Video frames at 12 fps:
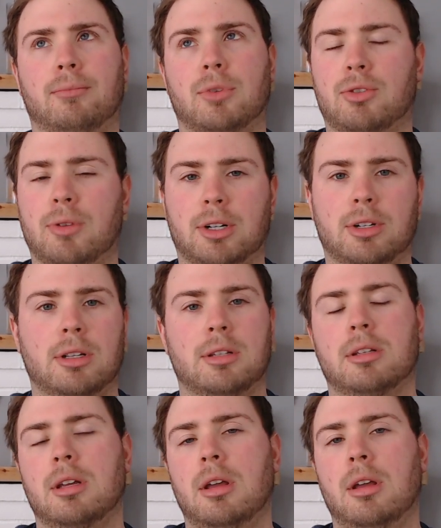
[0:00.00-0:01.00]

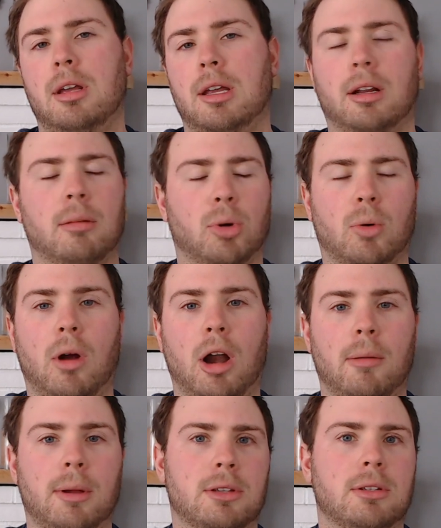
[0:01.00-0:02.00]
restrictions, income
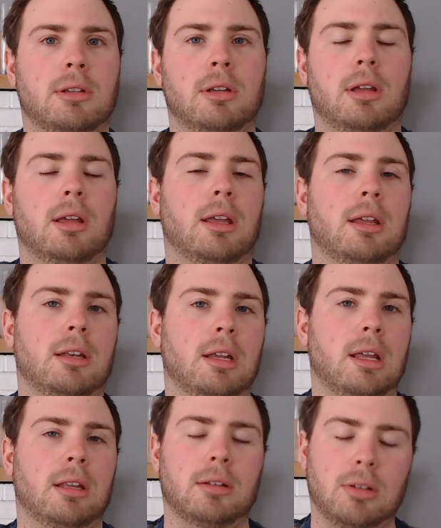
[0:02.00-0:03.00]
requirements,
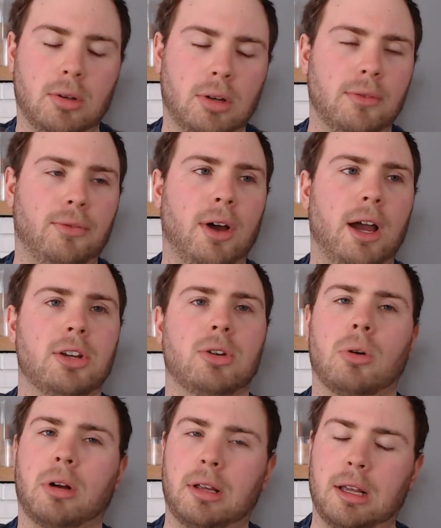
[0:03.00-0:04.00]
and you can find
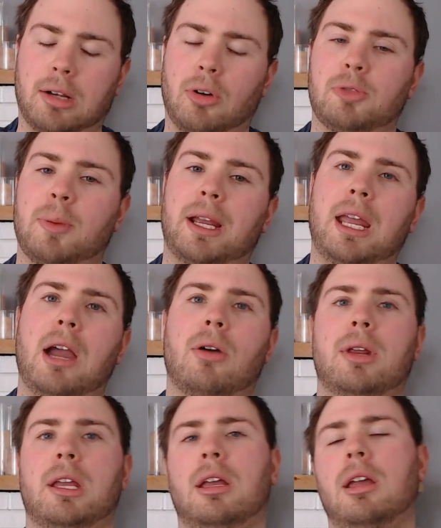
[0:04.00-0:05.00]
it goes by
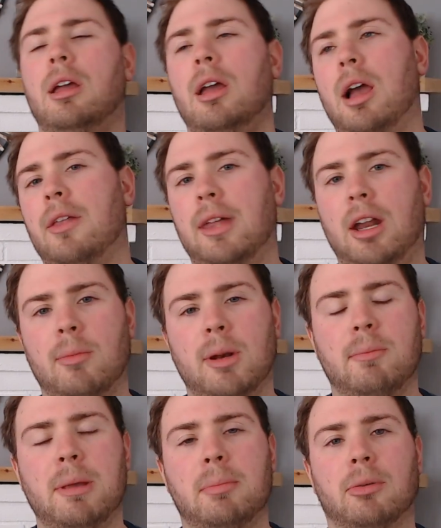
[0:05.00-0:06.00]
county and then how
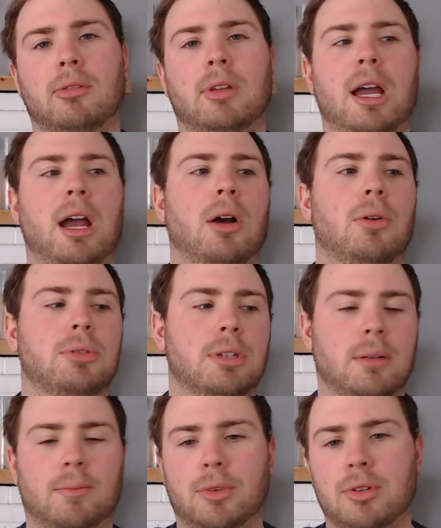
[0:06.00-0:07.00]
many people are in the
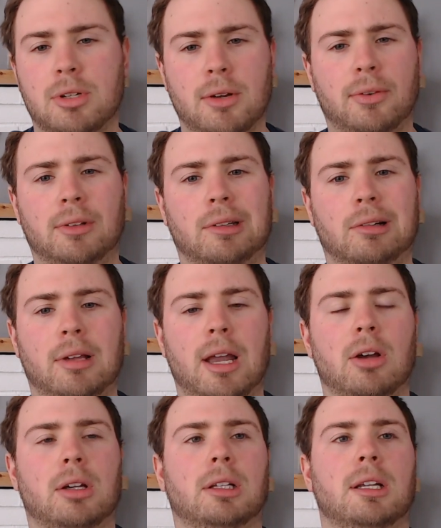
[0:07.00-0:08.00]
house, and there's different little
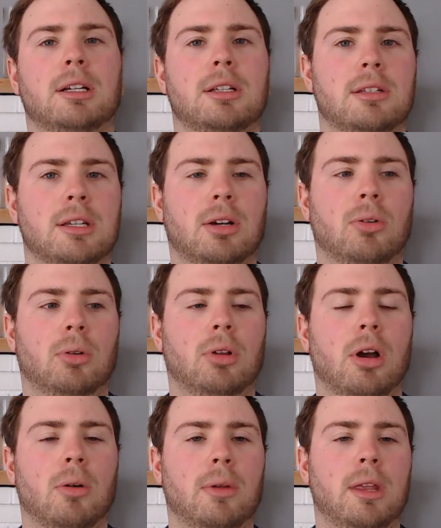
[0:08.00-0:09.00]
calculations that go
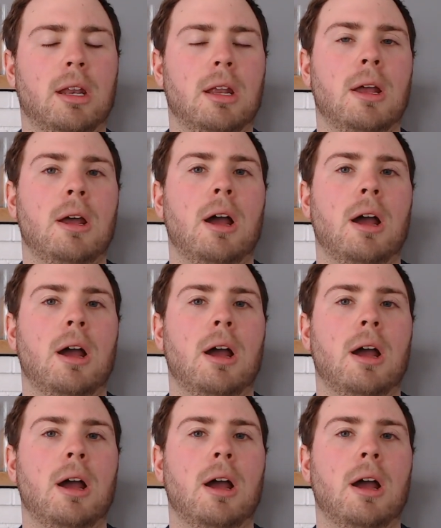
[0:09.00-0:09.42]
along with it,